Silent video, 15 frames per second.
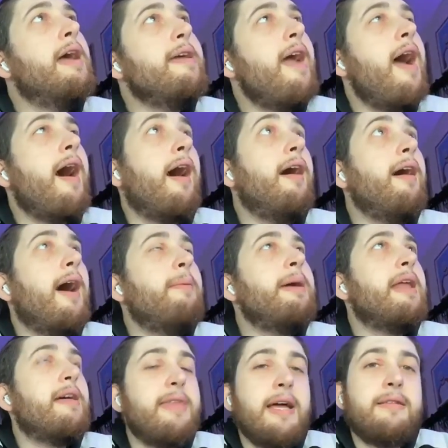Yeah, I
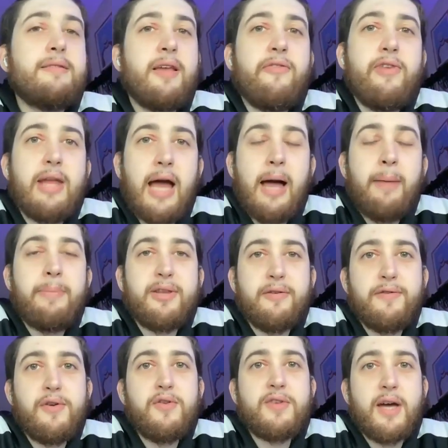mean, it's definitely happened a
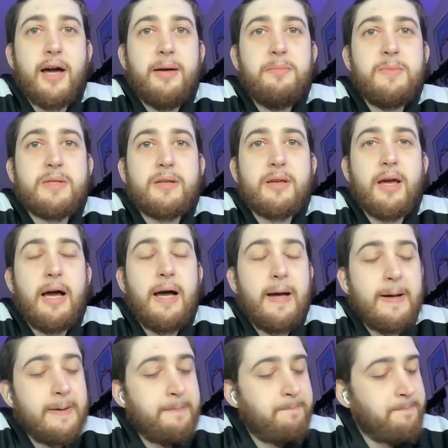few times.
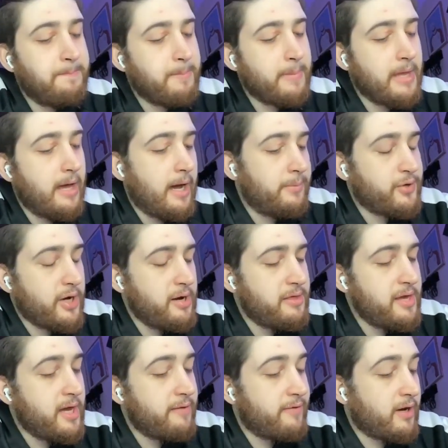I'm trying to
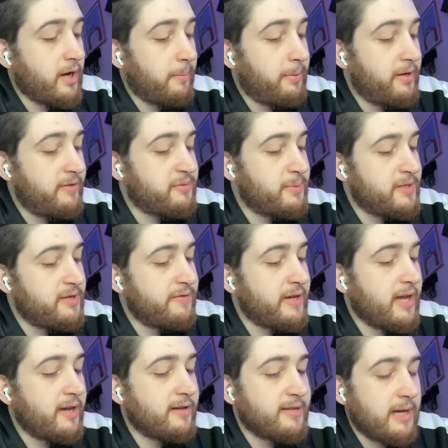think of a couple of
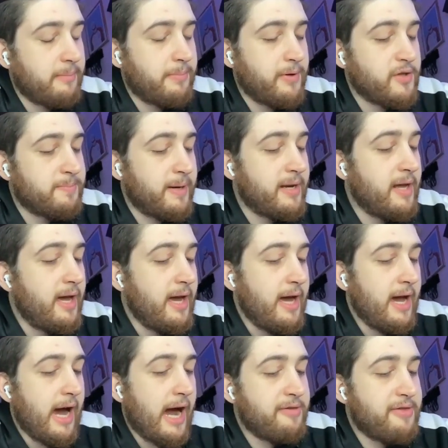specific examples, but
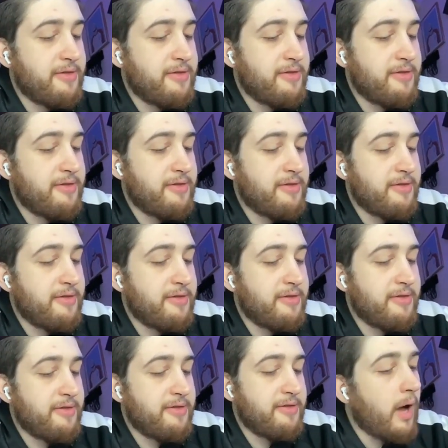I think
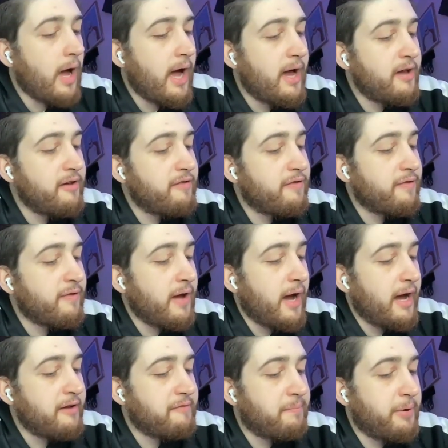sometimes,
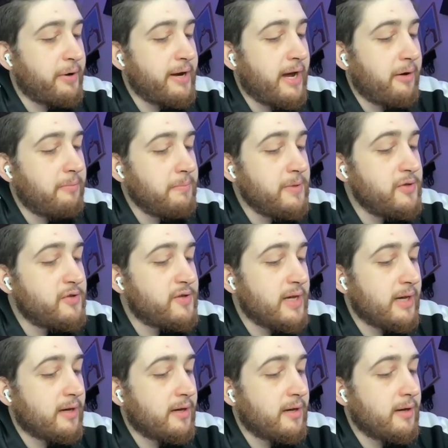I've put out
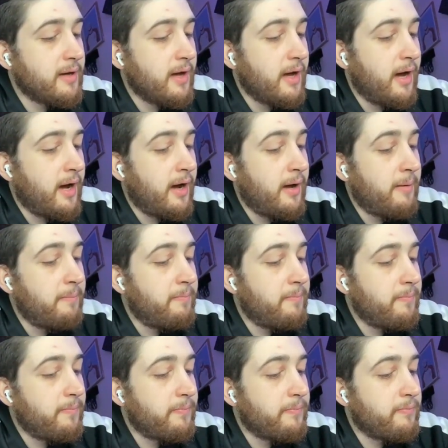music.
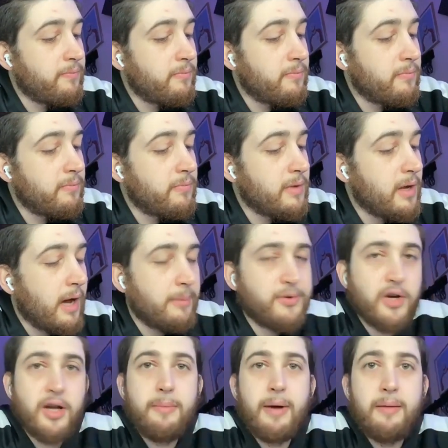I'm
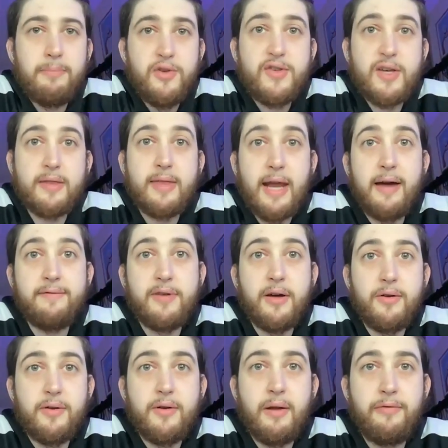talking about music that I've
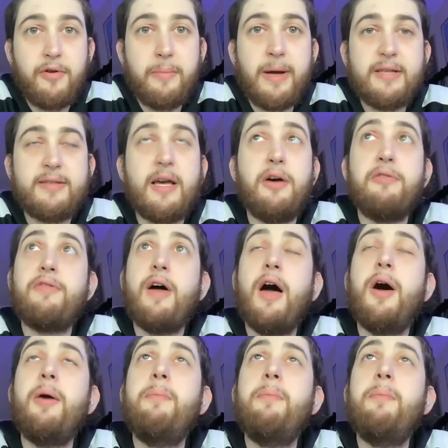done for myself.